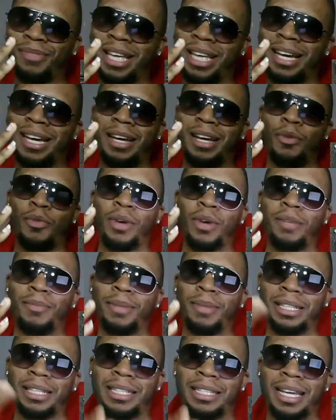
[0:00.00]
I gotta wait a
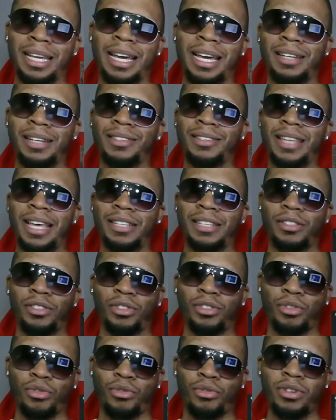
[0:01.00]
minute, cause I got Assassin's
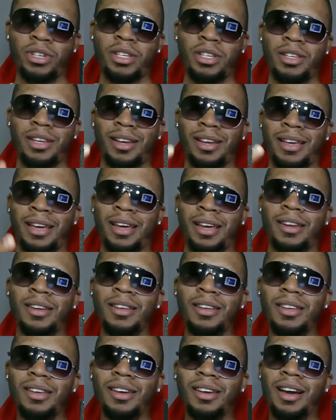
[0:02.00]
Creed, I got
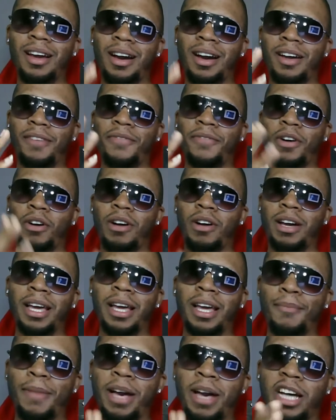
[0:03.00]
Godfall, I
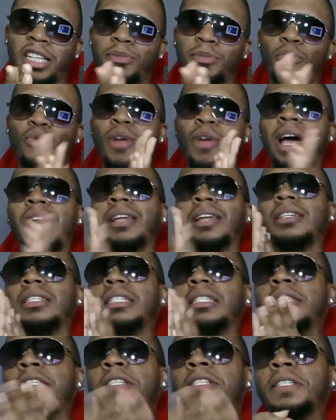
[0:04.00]
got Miles
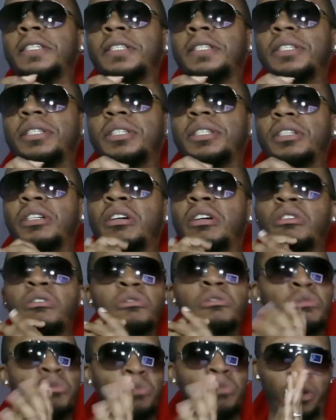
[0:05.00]
Morales.
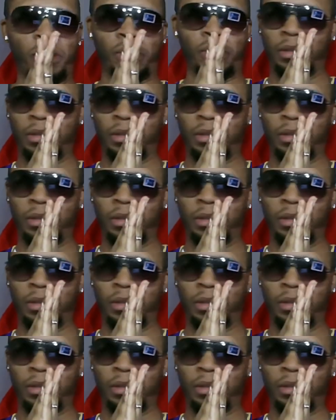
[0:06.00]
Oh no!